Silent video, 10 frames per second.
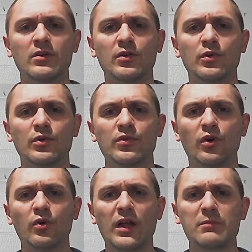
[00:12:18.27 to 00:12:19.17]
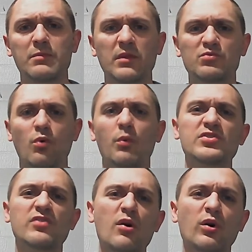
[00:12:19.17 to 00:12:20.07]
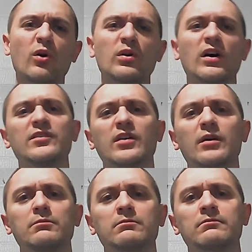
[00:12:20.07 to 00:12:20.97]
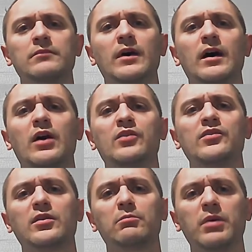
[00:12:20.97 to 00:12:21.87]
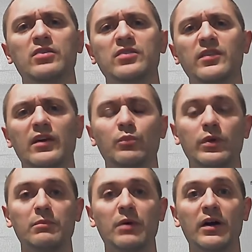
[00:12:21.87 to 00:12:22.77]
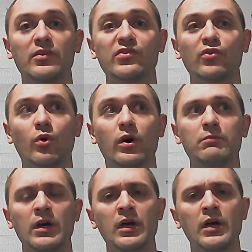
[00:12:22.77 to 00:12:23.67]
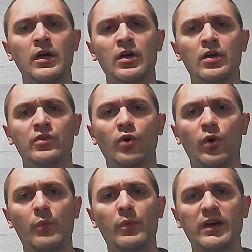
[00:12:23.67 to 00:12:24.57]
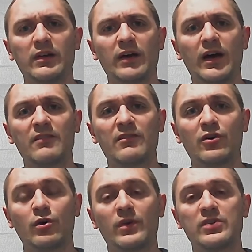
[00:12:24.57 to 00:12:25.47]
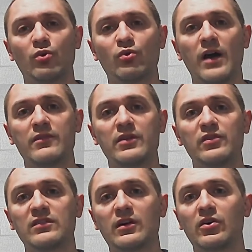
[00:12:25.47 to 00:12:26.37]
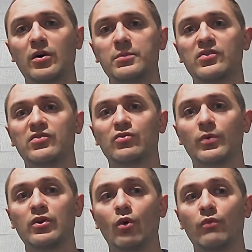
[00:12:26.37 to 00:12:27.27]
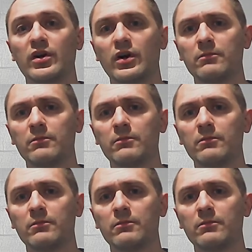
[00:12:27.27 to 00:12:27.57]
So a lot of people ask, well, what's your alcohol content? How does it compare to that of what I buy in the store? So I went ahead and I have our original gravity. You can take a look up at the screen over here.